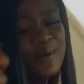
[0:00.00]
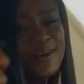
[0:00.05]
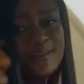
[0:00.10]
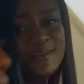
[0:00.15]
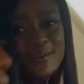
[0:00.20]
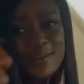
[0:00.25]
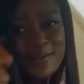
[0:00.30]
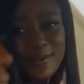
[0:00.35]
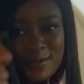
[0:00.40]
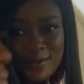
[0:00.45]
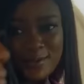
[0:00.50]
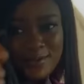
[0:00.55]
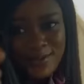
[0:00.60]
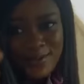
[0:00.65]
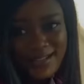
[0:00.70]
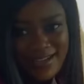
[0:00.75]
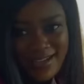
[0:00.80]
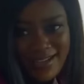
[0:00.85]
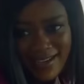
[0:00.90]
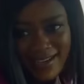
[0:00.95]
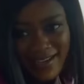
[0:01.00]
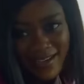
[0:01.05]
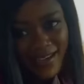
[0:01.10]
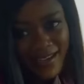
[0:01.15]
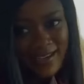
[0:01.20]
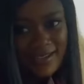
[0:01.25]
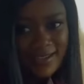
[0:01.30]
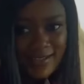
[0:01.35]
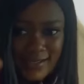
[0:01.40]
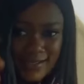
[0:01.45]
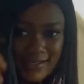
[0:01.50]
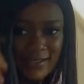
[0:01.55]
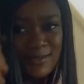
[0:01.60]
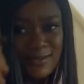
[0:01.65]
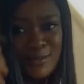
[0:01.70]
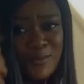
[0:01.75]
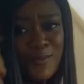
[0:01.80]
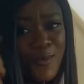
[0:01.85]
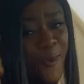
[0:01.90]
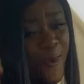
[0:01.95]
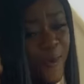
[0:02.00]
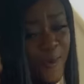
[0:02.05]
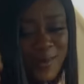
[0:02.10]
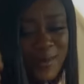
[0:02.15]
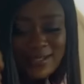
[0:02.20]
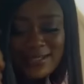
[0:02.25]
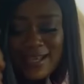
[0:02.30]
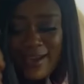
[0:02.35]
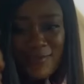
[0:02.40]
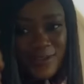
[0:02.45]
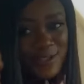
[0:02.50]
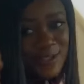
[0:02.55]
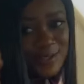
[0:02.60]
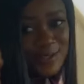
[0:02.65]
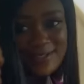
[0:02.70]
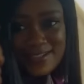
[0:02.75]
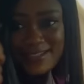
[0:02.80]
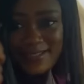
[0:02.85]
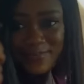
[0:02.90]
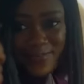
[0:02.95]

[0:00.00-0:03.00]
my girl, Diane. We'll always have each other's